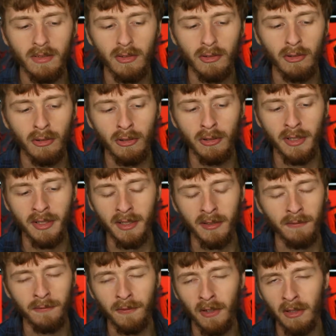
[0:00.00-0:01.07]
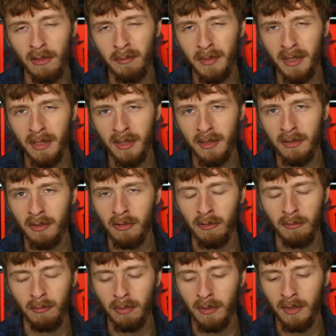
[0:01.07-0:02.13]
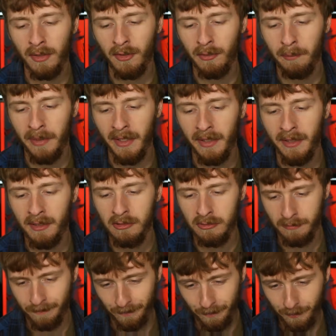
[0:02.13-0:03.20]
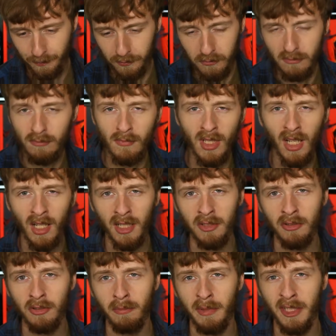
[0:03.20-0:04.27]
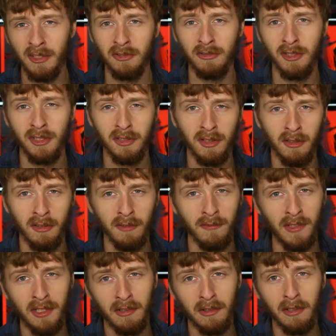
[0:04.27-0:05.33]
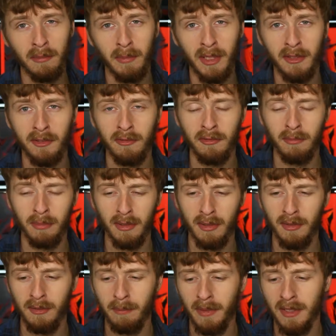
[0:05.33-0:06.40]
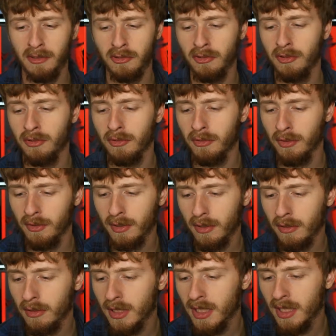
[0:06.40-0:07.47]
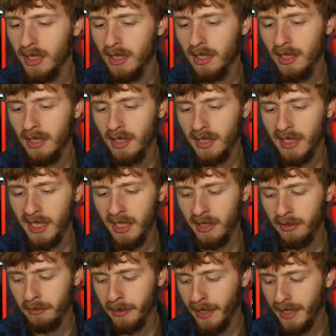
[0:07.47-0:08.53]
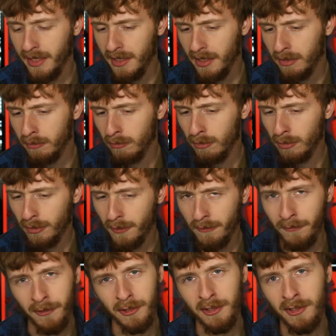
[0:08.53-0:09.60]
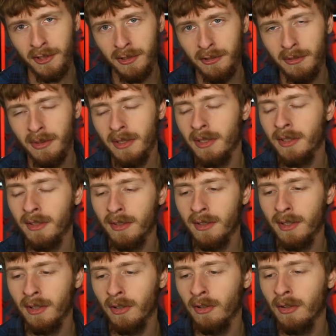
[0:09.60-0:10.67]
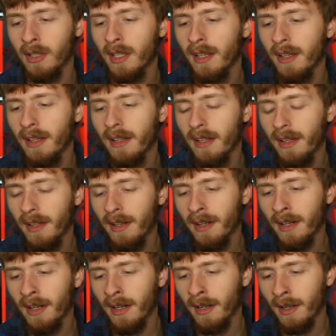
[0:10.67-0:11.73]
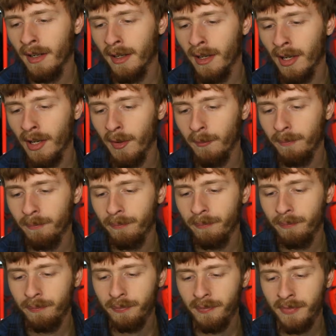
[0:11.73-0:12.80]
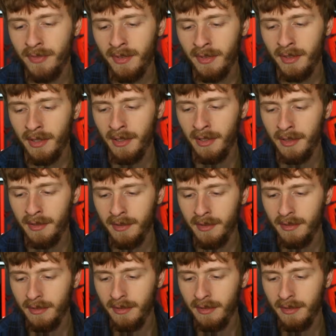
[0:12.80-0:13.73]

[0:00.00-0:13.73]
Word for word: or you can follow me on the Google Plus page. I do make sure I share the video on my Google Plus page too, so. Either way, works for you, so, um, then